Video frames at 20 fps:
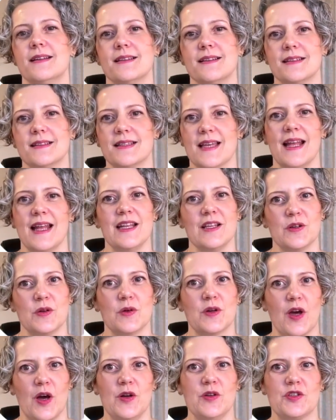Technical
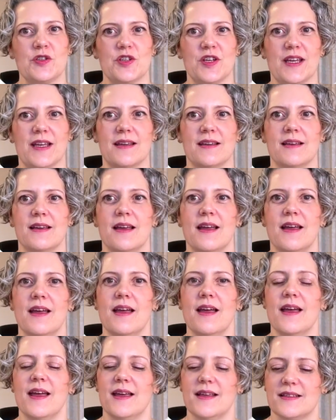coaching
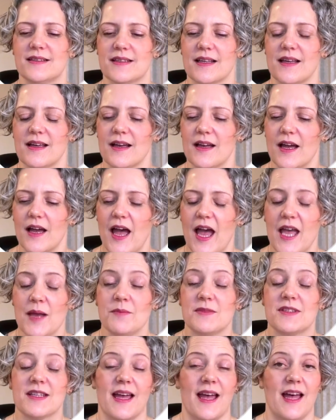is aimed
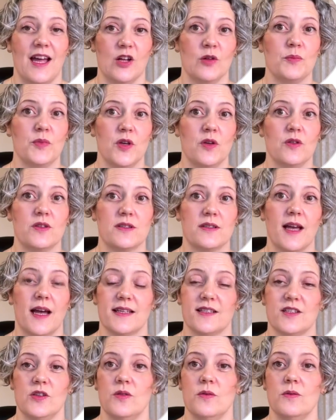to help you
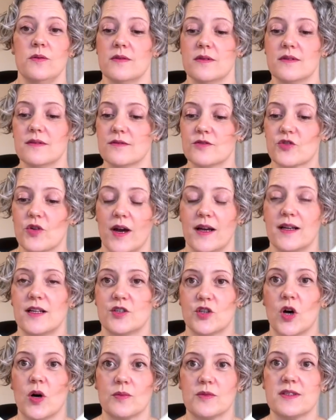as you try and
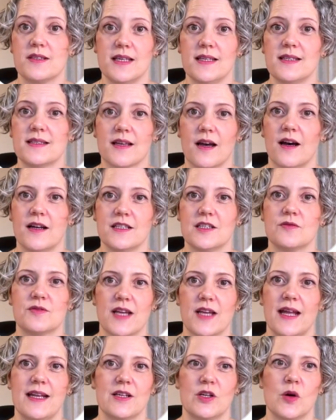adopt these kinds of
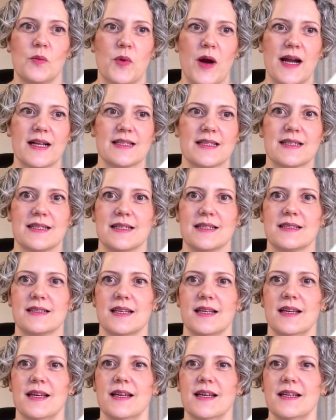technical practices
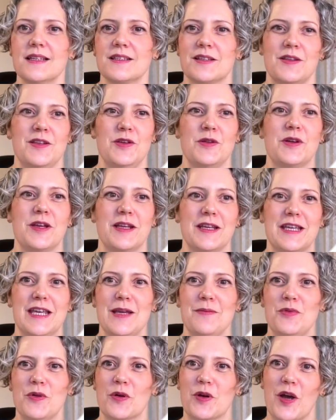so that you can
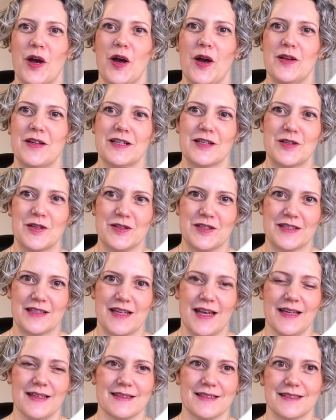keep your code in a good
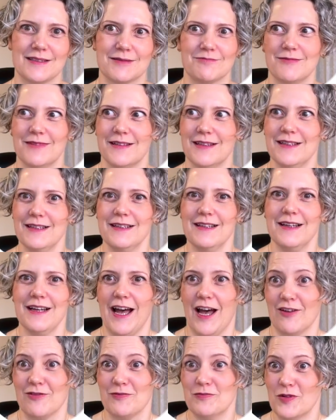state and
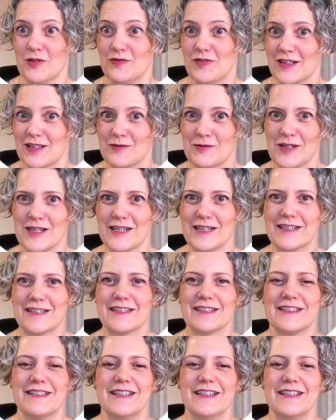have more fun at work.